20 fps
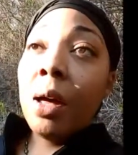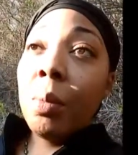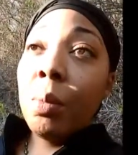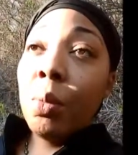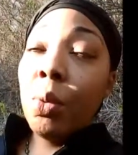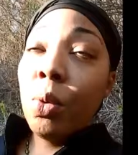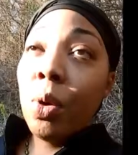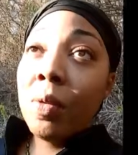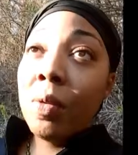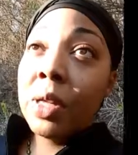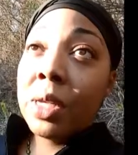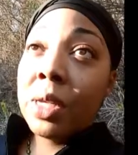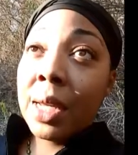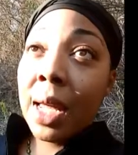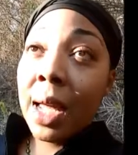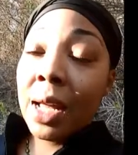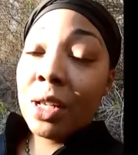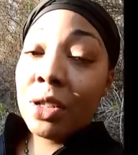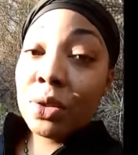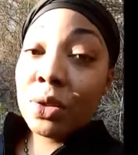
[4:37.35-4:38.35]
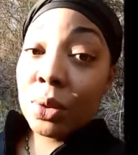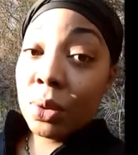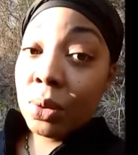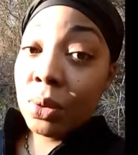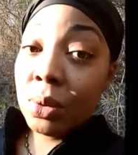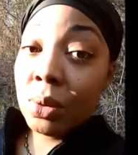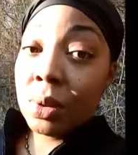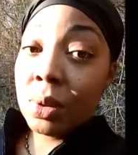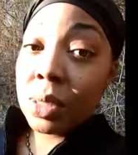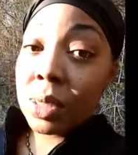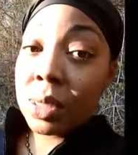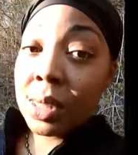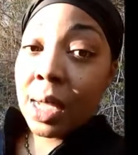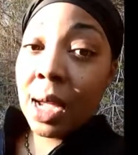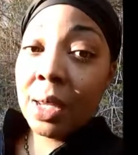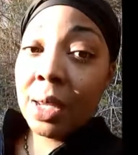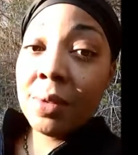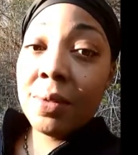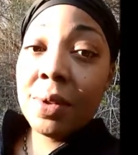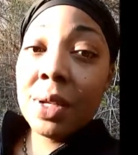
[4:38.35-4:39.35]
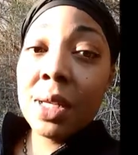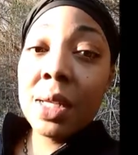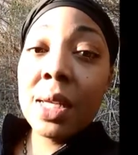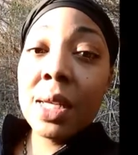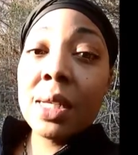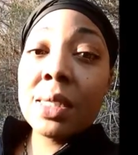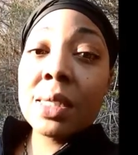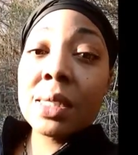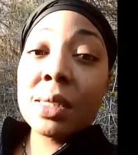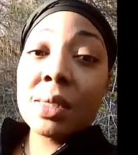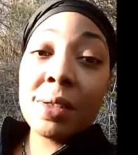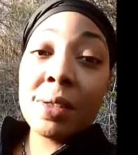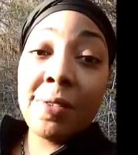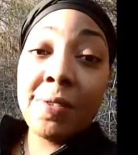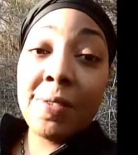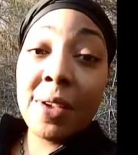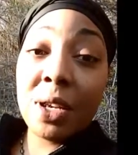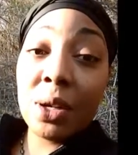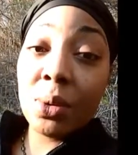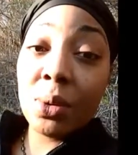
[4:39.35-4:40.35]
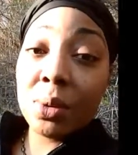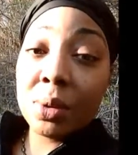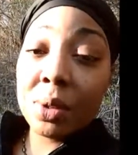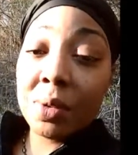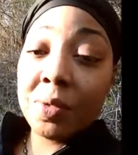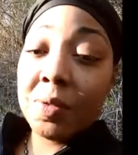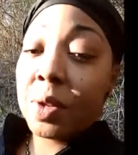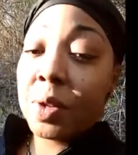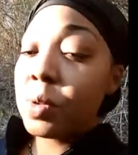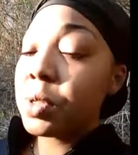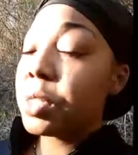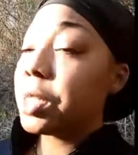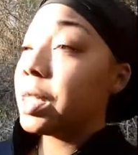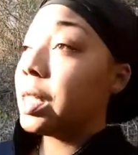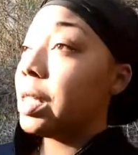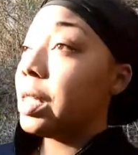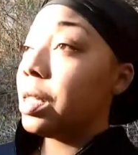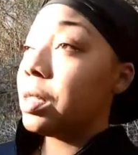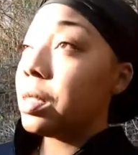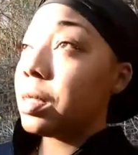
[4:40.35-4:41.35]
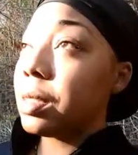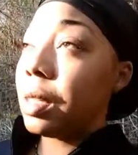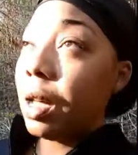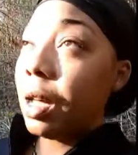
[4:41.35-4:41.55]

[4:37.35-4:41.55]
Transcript: More of the natural side of it is the fennel seeds.